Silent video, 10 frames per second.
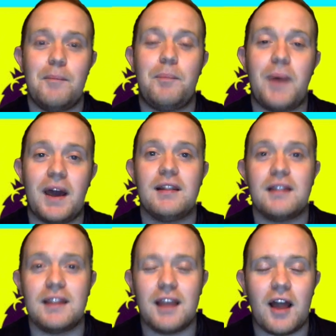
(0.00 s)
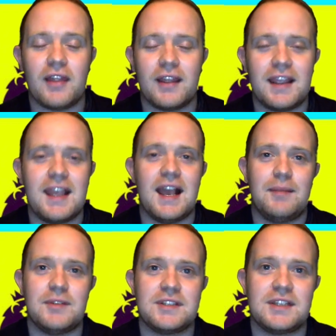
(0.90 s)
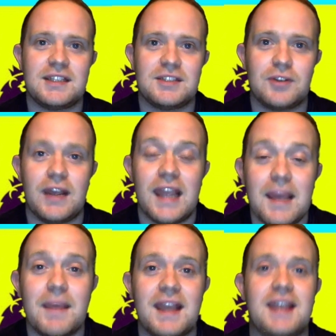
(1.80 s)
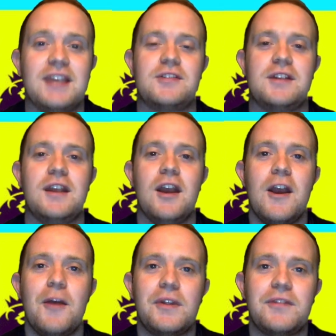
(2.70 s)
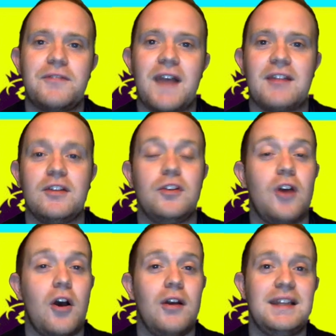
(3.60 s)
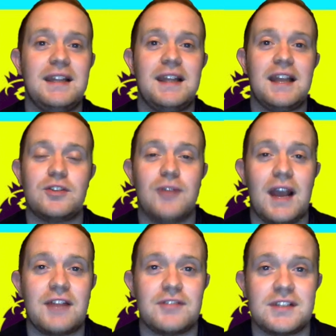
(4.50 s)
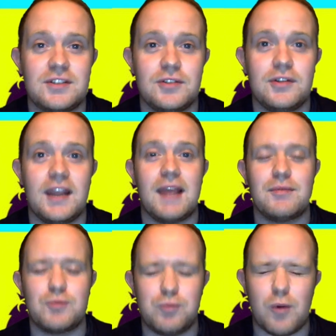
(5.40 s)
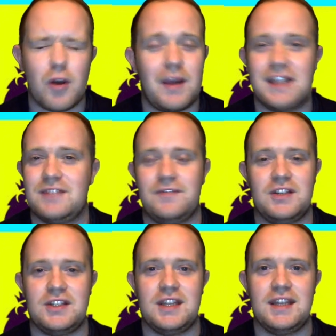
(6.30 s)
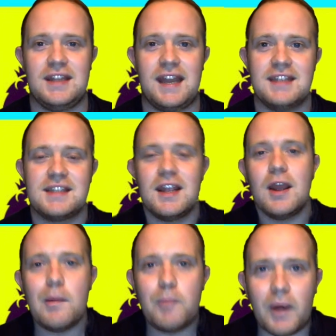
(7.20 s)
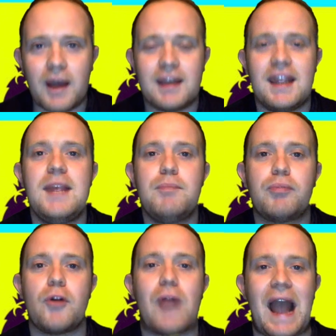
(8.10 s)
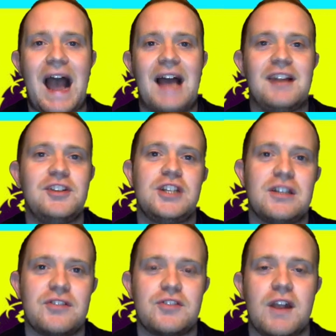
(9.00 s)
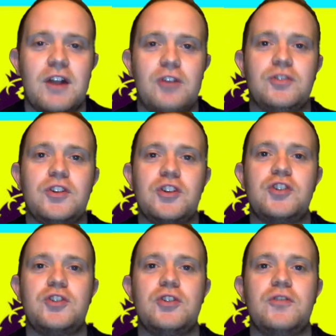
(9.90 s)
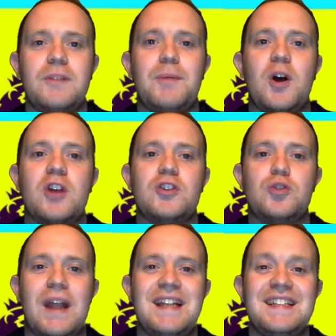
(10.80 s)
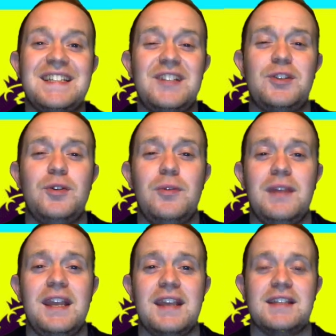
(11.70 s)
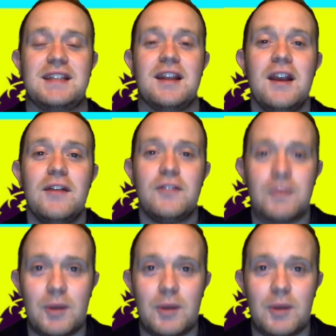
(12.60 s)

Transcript: But the other key elements that saw him make history were the fact that not only did he get 2 hat-tricks in 2 games, what a way to finish the year that is, but he broke Alan Shearer's record that has stood for the past 22 years for the